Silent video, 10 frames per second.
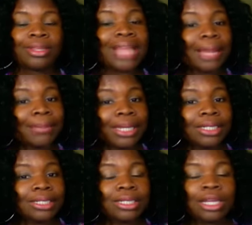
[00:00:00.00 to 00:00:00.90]
That
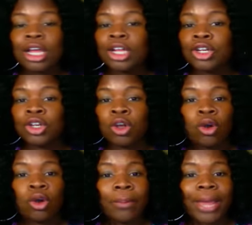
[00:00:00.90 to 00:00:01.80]
means no
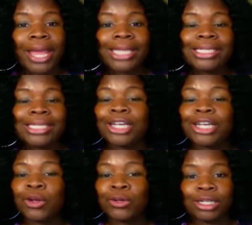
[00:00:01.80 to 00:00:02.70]
copays and
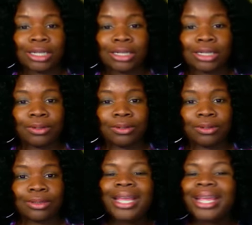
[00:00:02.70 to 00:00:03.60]
no
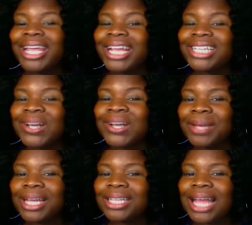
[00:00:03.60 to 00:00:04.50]
deductibles. Here's
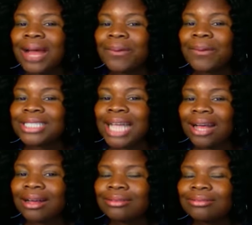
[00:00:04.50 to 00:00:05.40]
hoping that works
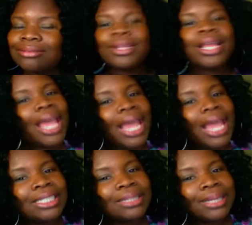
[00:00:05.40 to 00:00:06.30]
out,
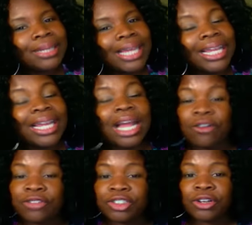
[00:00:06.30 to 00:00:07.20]
and to me getting
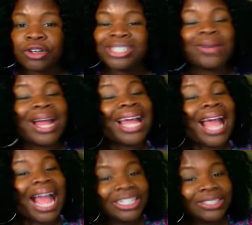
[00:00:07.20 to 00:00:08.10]
health insurance so I can
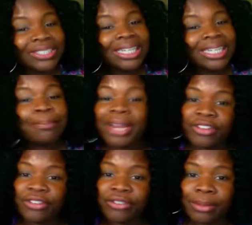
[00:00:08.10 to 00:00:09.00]
actually
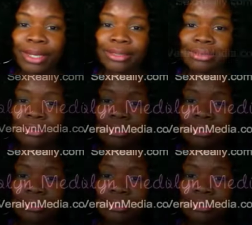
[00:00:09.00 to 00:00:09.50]
benefit from it.